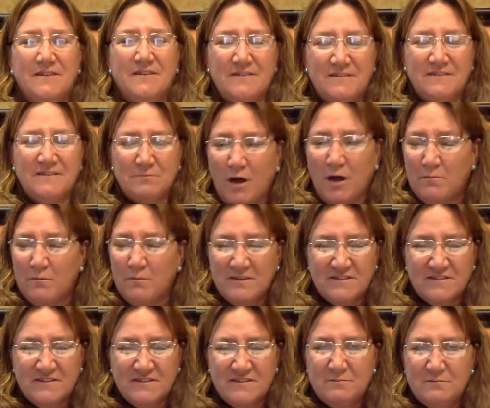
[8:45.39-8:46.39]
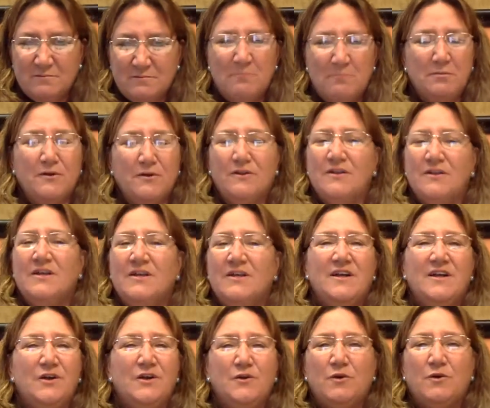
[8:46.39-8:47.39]
small business people
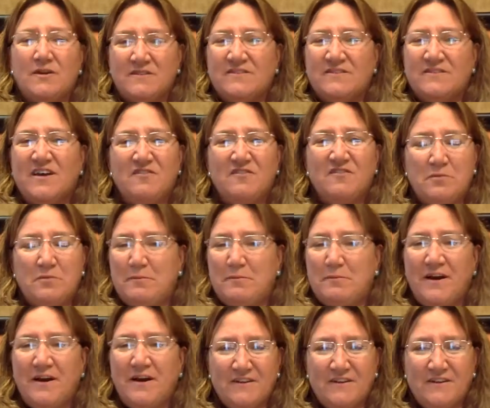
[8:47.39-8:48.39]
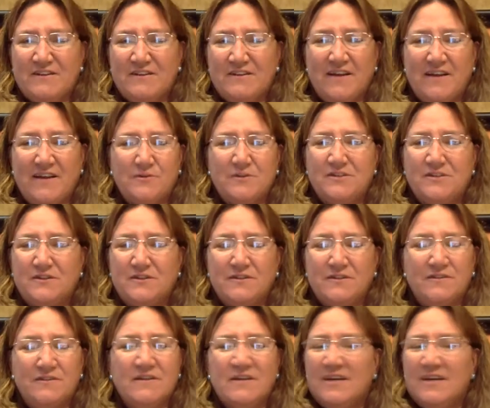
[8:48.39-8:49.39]
who are self-preparing their tax
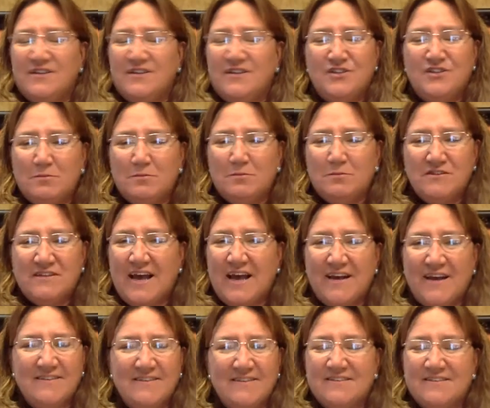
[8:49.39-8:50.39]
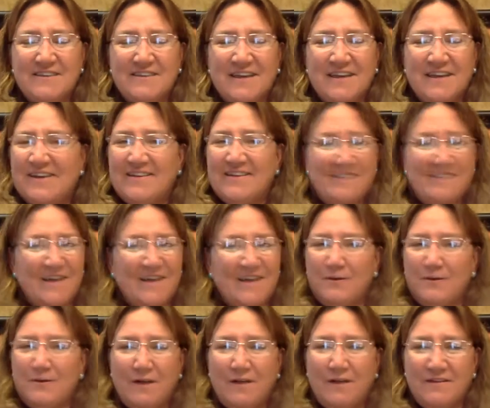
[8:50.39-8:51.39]
returns. TurboTax isn't going to tell
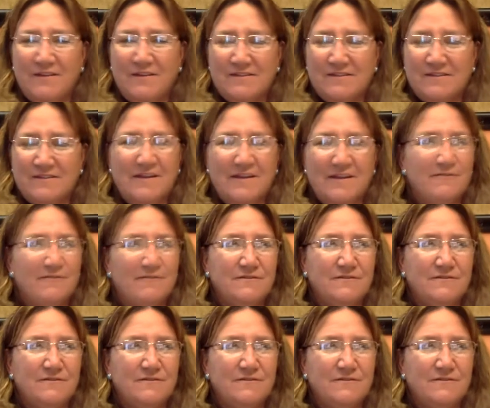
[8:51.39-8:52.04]
you all this stuff.